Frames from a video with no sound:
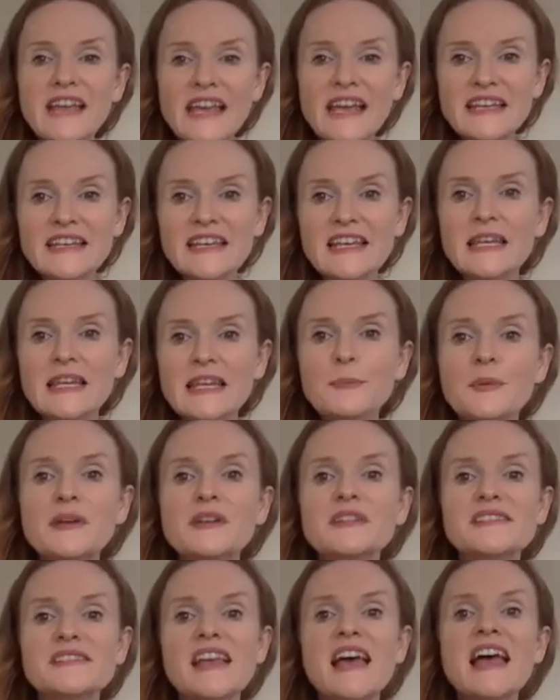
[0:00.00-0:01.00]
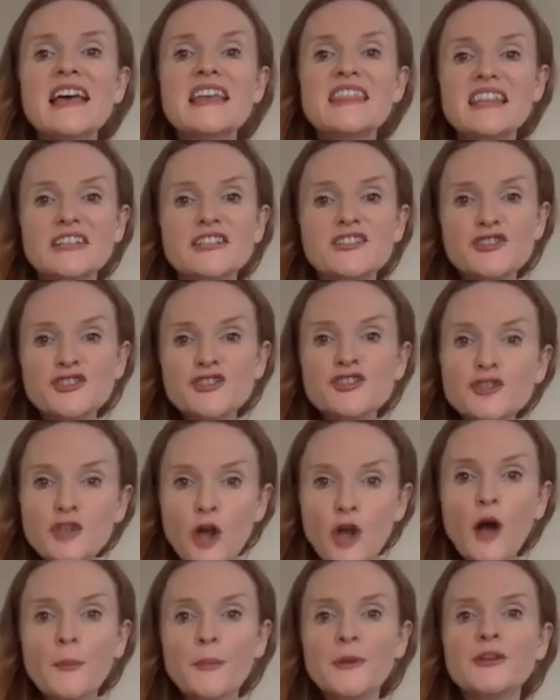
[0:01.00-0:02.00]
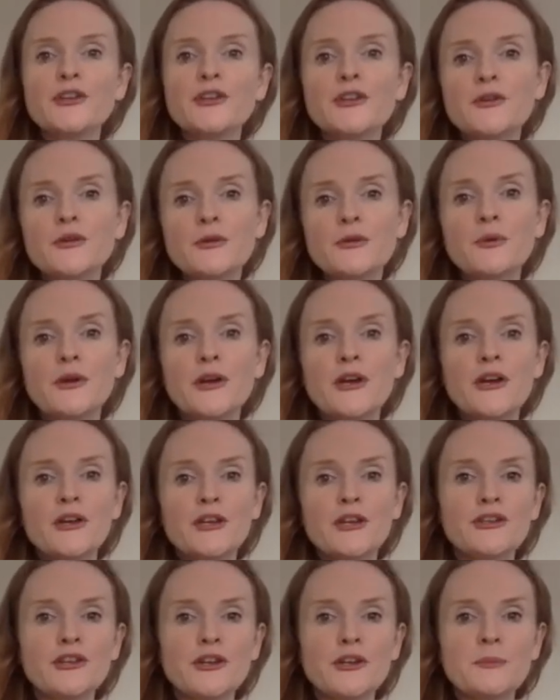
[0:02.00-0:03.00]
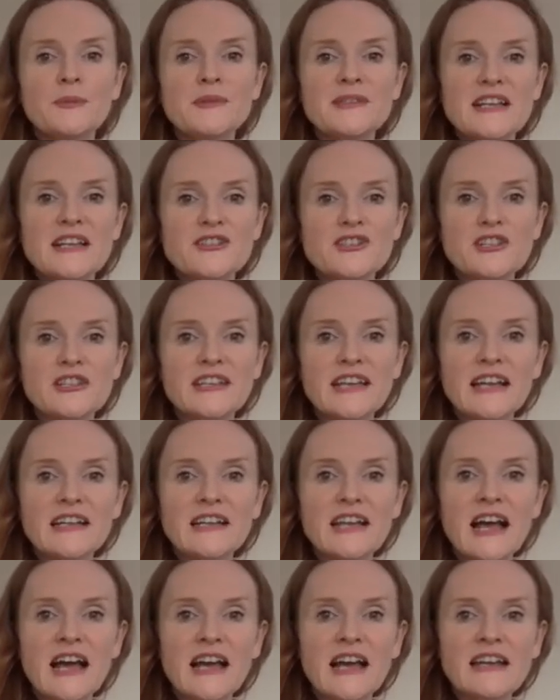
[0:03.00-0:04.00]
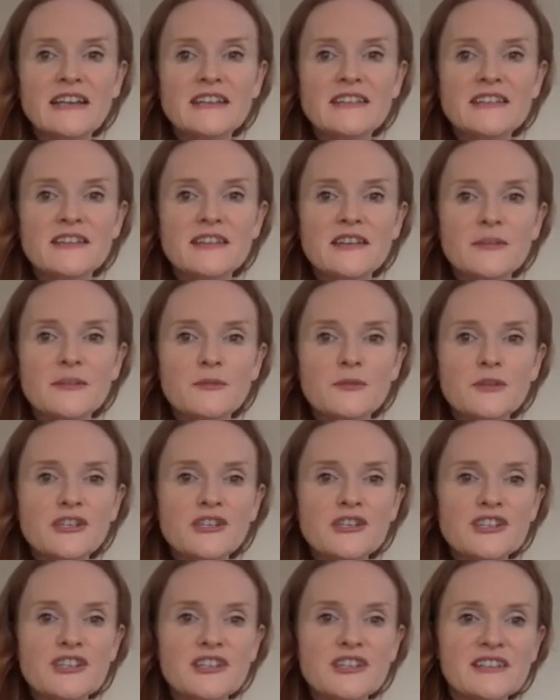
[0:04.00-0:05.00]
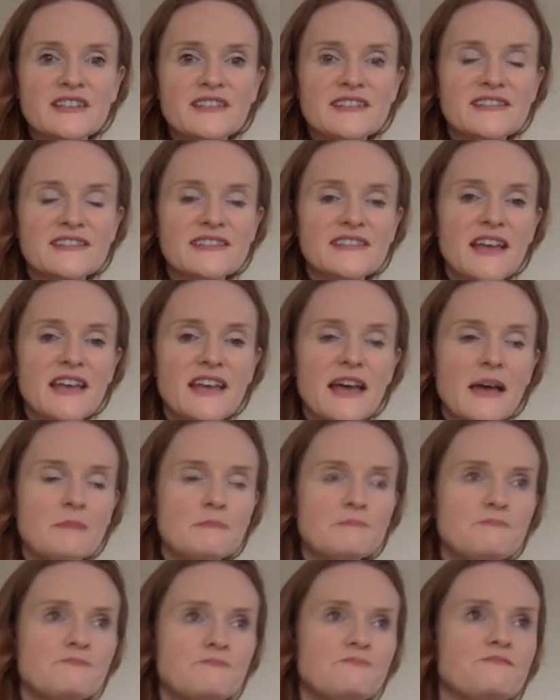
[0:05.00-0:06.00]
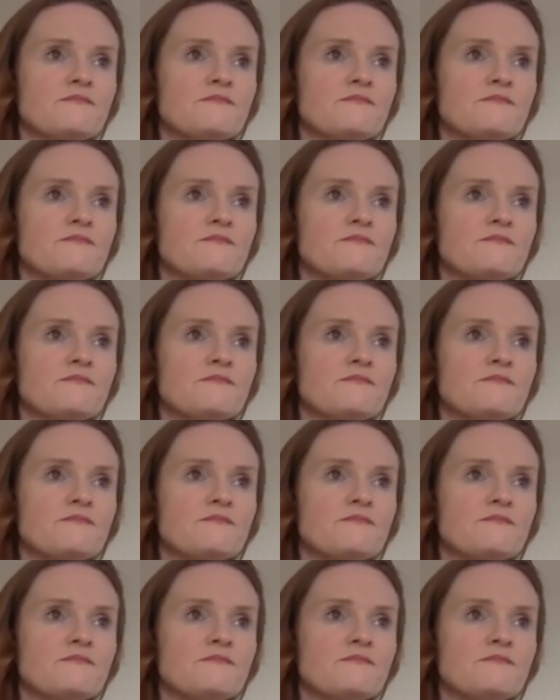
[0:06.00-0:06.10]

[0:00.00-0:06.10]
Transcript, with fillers: gatekeepers that are stopping you you know potentially getting hired which is um,